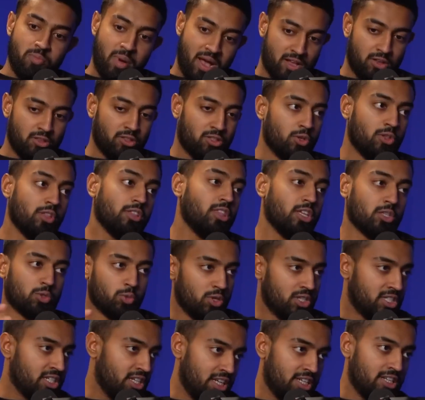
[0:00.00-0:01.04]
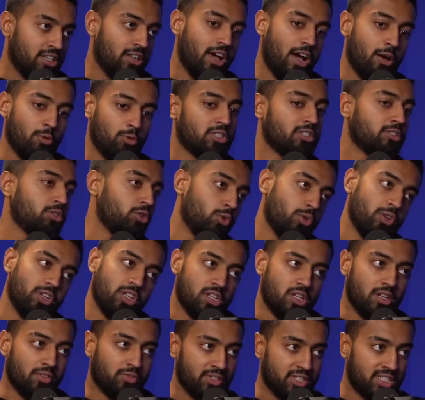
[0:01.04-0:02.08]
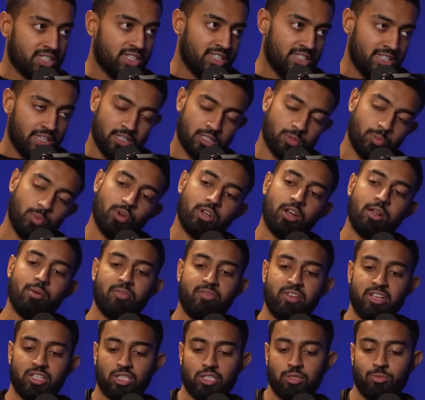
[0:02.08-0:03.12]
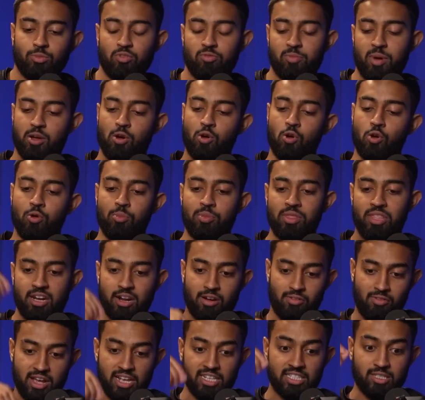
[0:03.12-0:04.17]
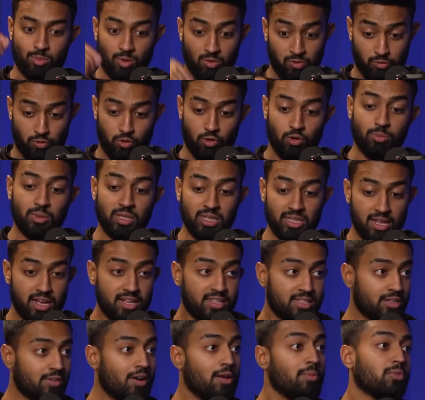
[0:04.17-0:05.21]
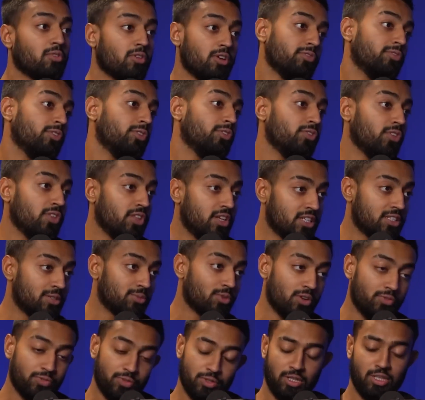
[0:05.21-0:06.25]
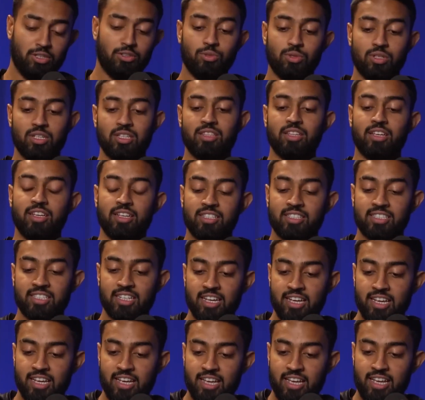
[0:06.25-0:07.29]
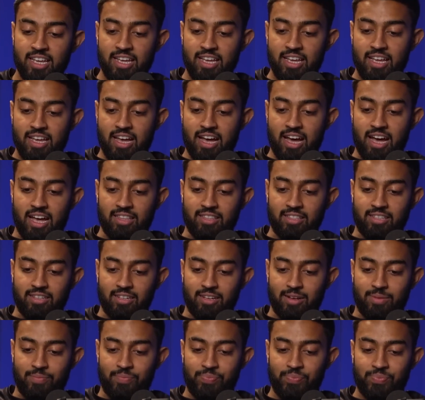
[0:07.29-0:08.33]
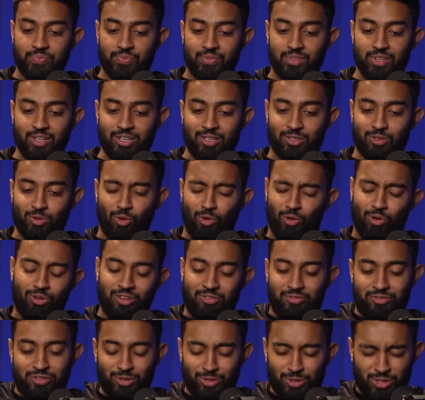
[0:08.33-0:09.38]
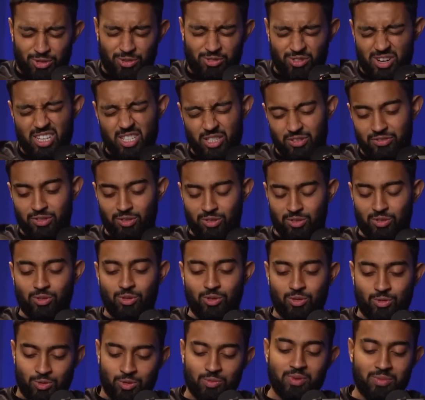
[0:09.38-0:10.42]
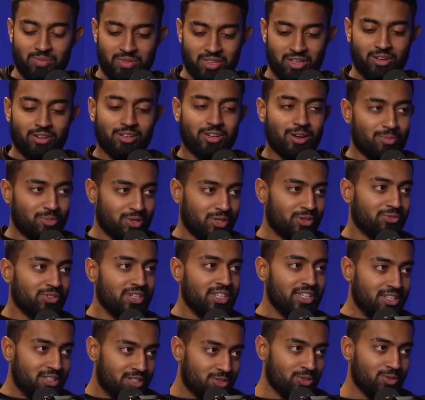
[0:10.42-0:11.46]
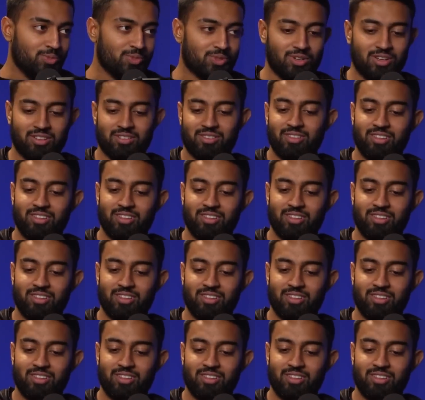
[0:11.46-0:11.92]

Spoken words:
back. So this was I was, you know, in a different city at this point. I eventually moved back home and then I write him a formal letter. I'm grateful for this. I'm grateful that you did this. And it feels cringe, it feels awkward, but I'm thinking, okay, I'm going to read it to him. So